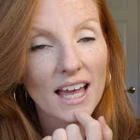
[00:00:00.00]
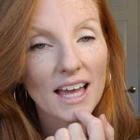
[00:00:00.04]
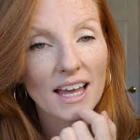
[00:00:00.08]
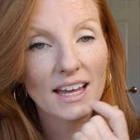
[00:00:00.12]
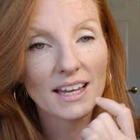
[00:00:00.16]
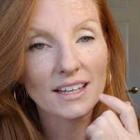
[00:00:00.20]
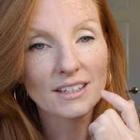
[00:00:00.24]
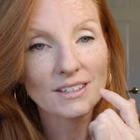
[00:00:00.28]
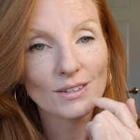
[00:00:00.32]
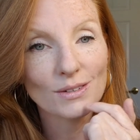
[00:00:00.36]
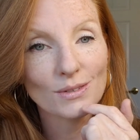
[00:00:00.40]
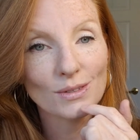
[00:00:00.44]

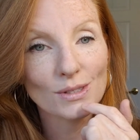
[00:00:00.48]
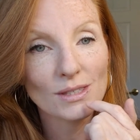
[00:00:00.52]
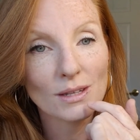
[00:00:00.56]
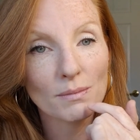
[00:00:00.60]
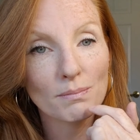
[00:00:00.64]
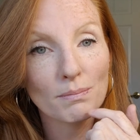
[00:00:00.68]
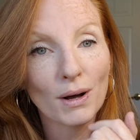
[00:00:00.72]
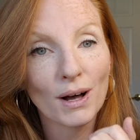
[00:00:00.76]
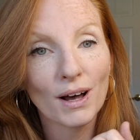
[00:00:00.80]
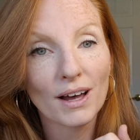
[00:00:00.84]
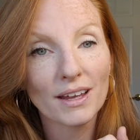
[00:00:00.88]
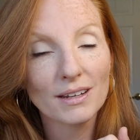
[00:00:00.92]
And use the
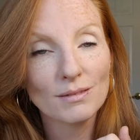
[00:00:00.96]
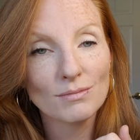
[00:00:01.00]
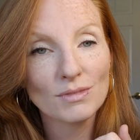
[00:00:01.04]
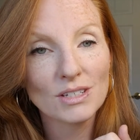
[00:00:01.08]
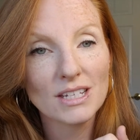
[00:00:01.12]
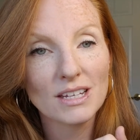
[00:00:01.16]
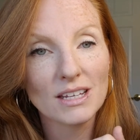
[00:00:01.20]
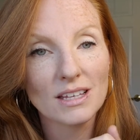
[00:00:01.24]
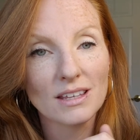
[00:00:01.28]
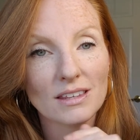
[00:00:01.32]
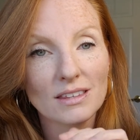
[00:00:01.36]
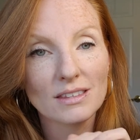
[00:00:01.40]
bottom
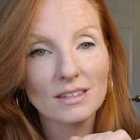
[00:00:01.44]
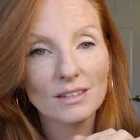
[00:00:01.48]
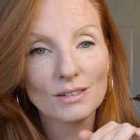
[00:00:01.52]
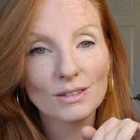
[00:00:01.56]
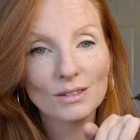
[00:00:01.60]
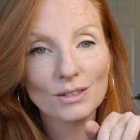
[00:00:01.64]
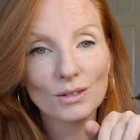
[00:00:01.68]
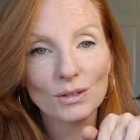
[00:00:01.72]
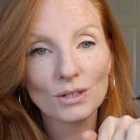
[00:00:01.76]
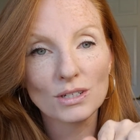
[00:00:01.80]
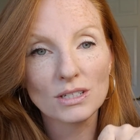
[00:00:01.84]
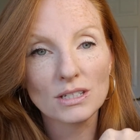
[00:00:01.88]
teeth.
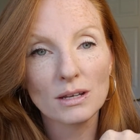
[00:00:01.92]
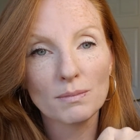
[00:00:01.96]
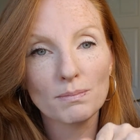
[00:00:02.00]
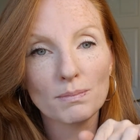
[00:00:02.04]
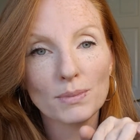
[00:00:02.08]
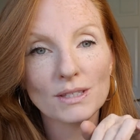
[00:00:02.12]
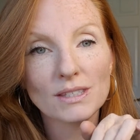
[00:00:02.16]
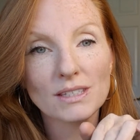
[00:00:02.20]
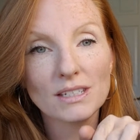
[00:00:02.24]
So the tip is